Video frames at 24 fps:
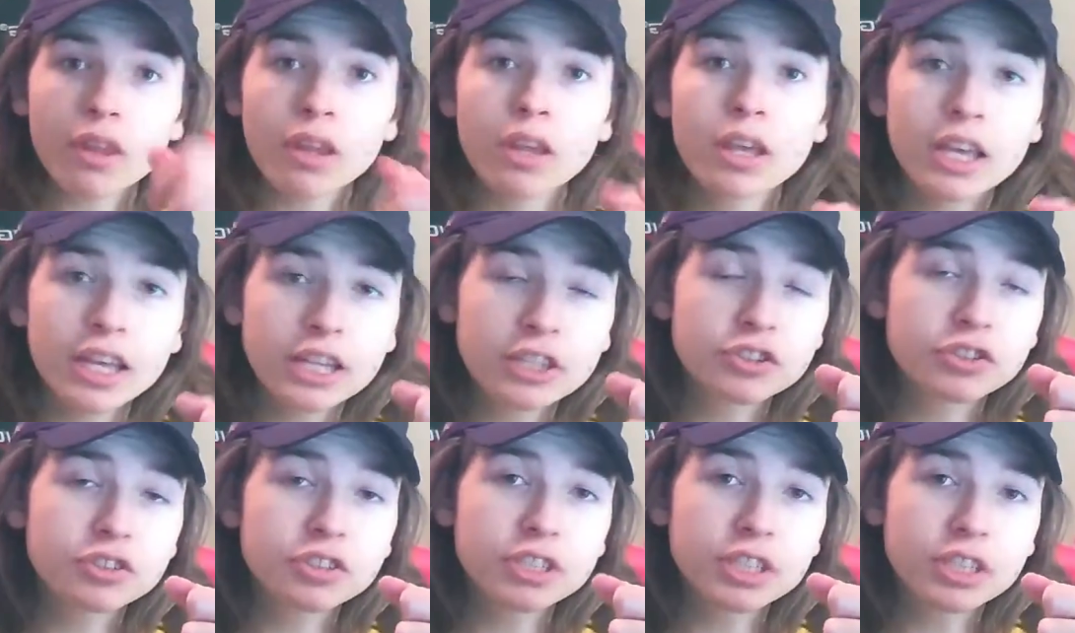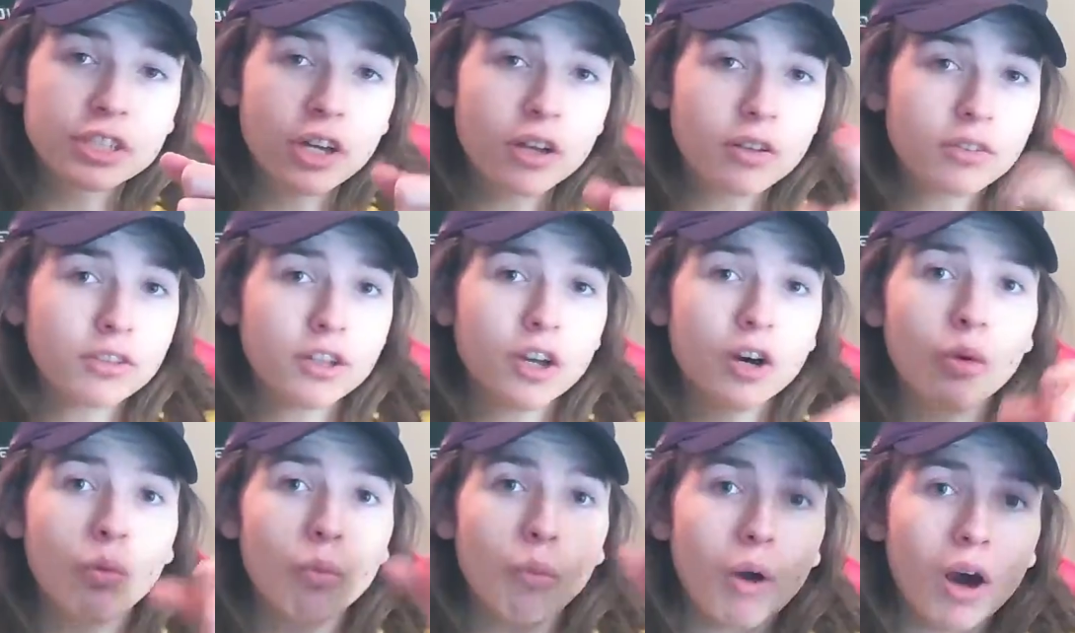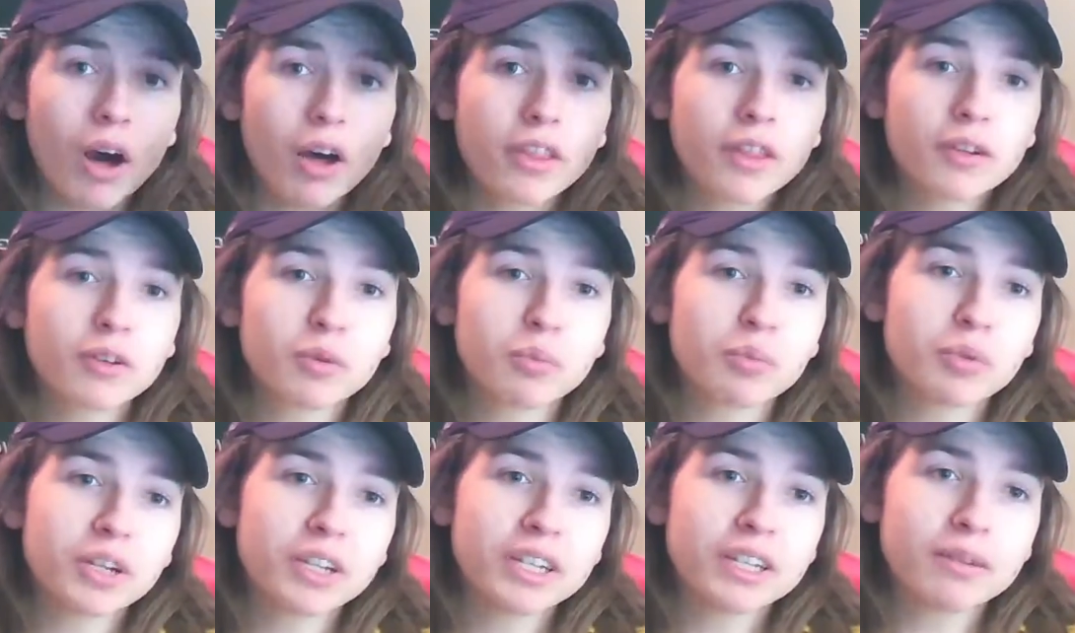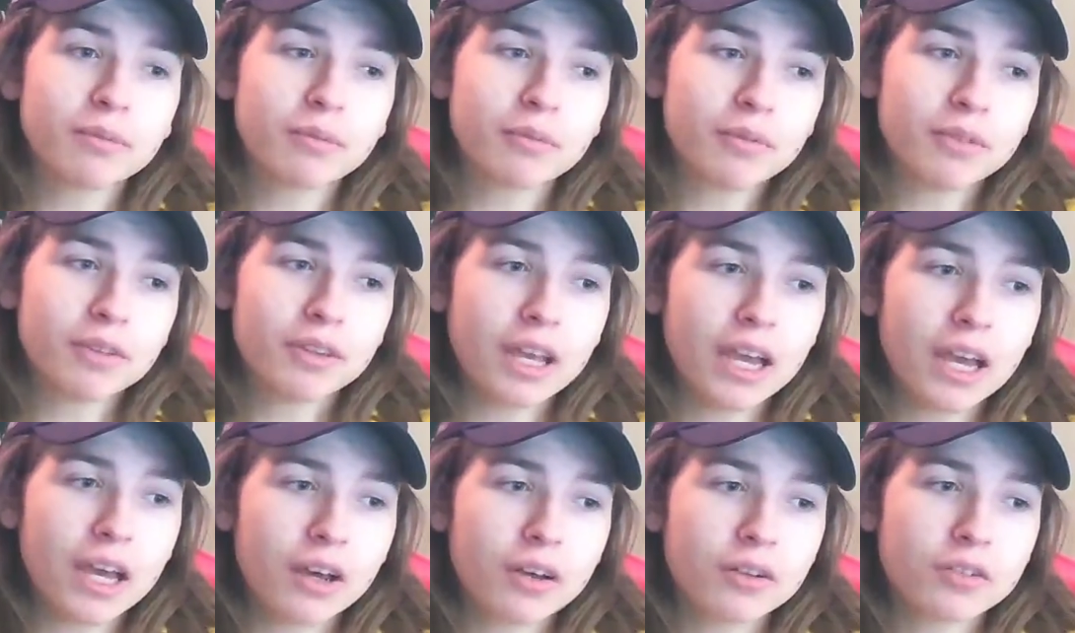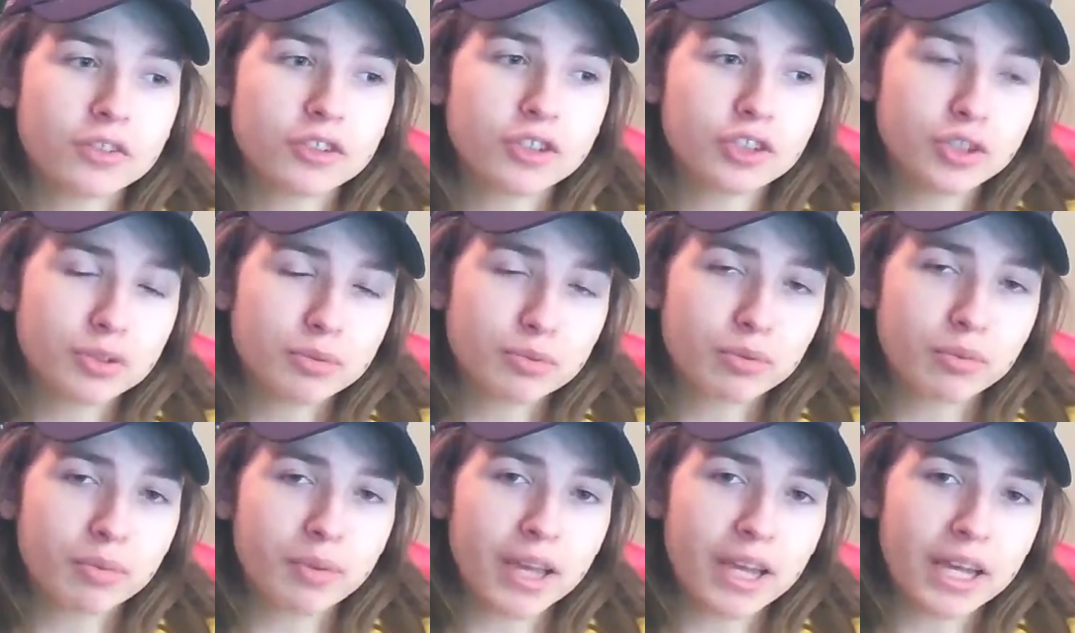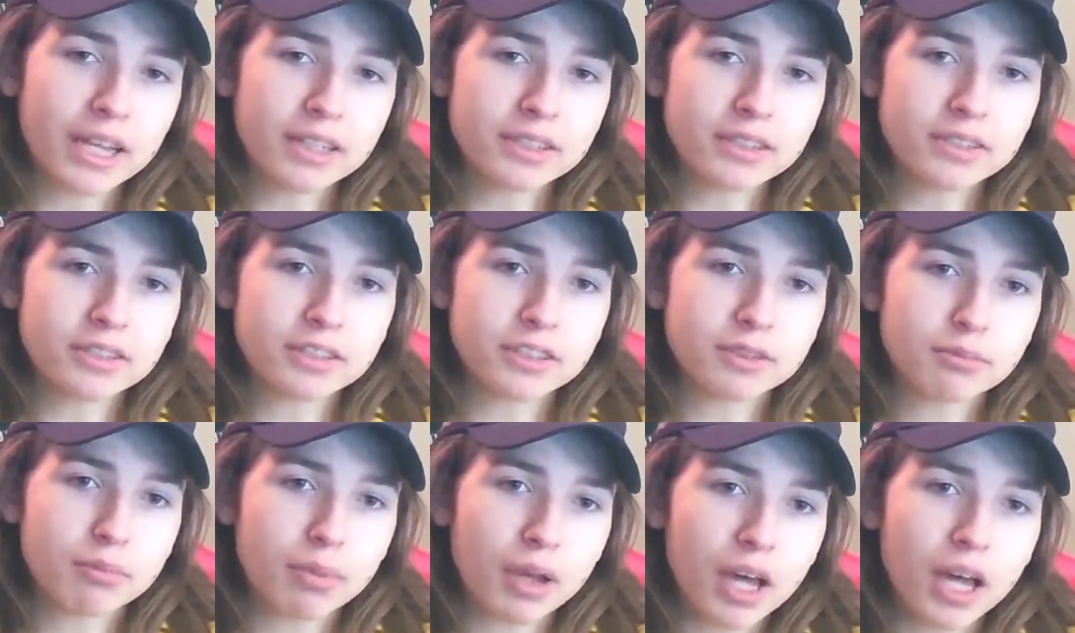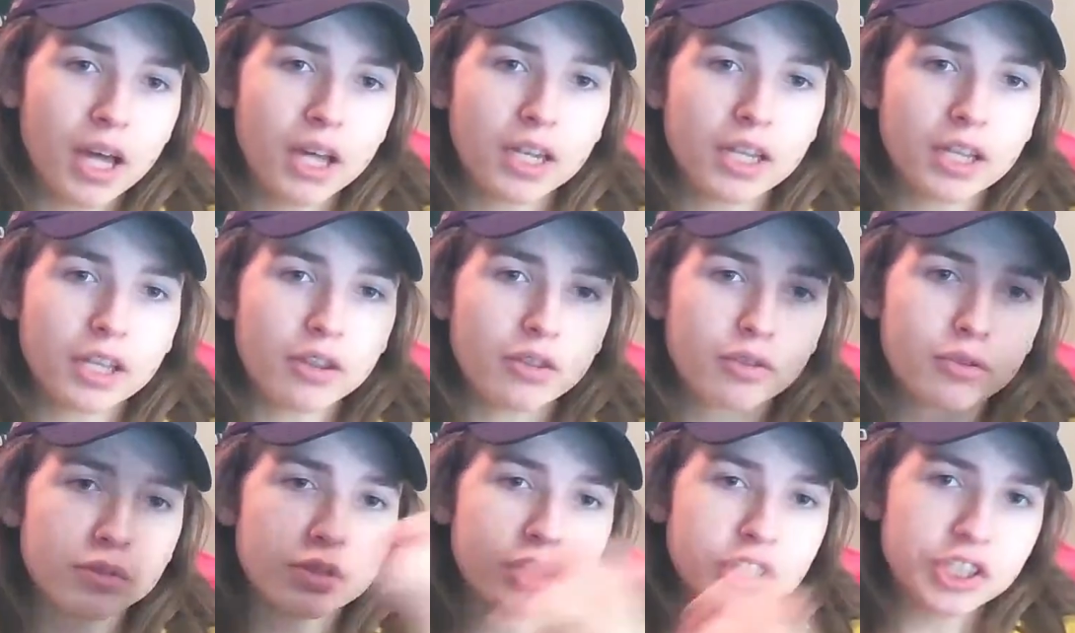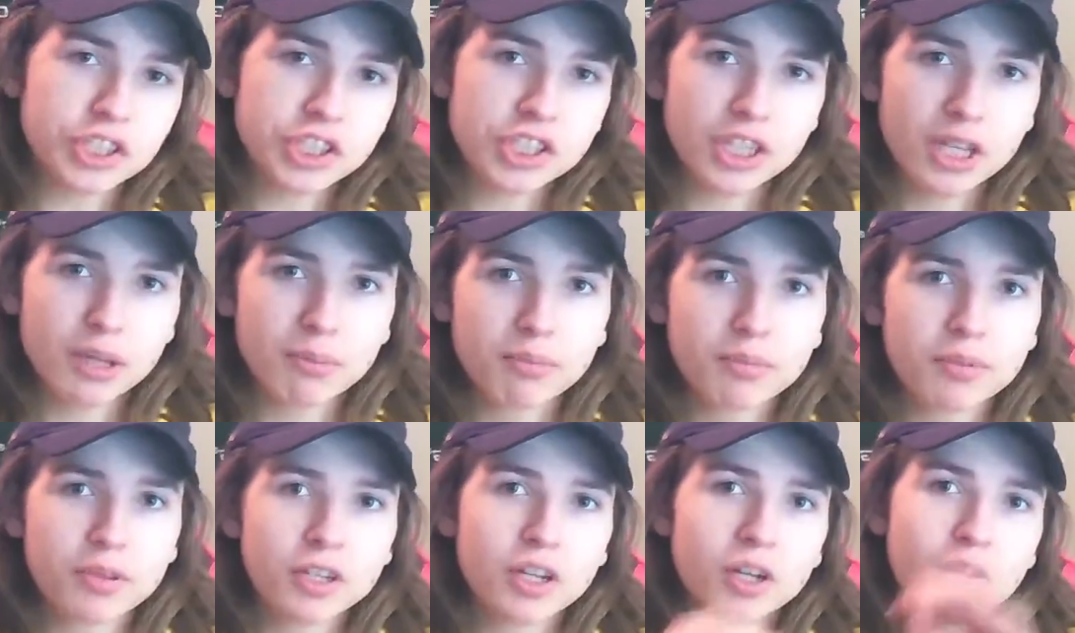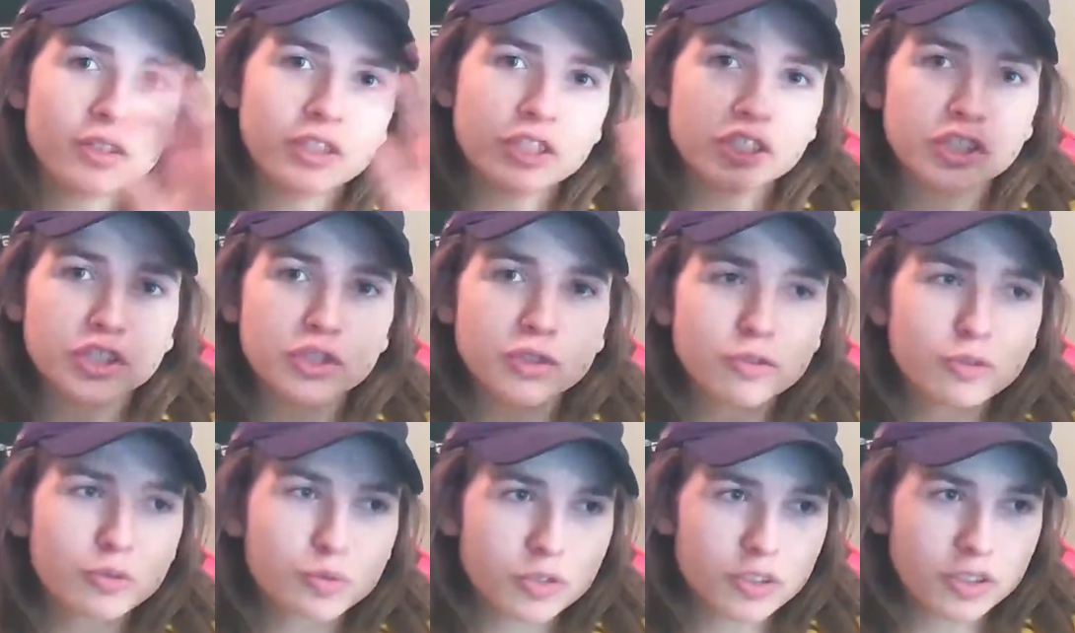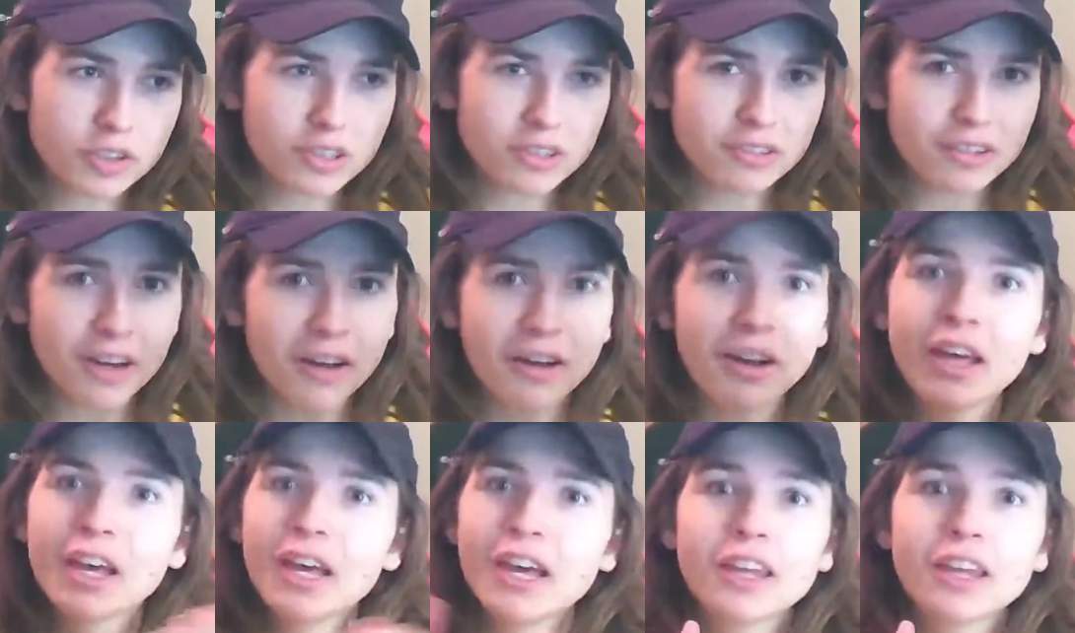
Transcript: Interesting note, though, while they were bringing down Superman's body through the ship, you know, and the suits were turning around,